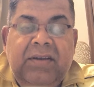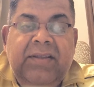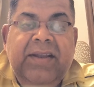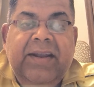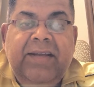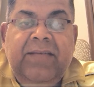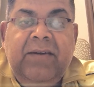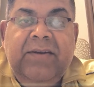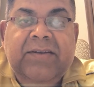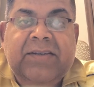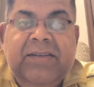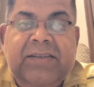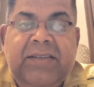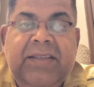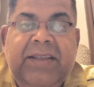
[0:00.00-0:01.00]
that I will
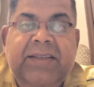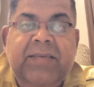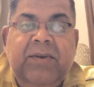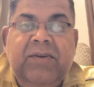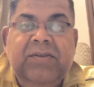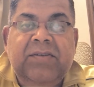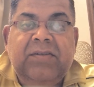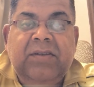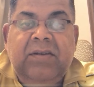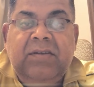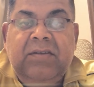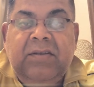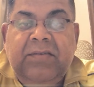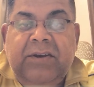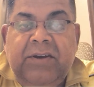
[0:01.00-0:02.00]
discuss in the next, because
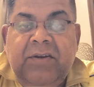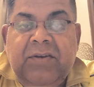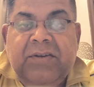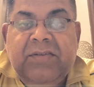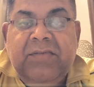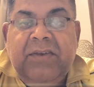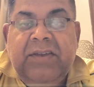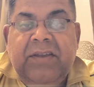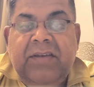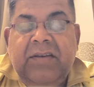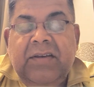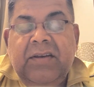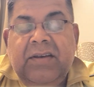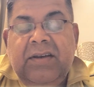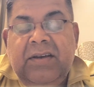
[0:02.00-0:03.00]
the video is very
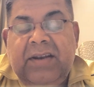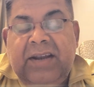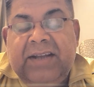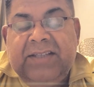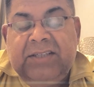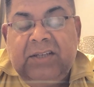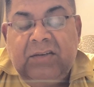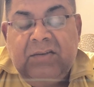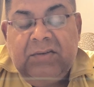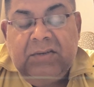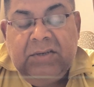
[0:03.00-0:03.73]
large now.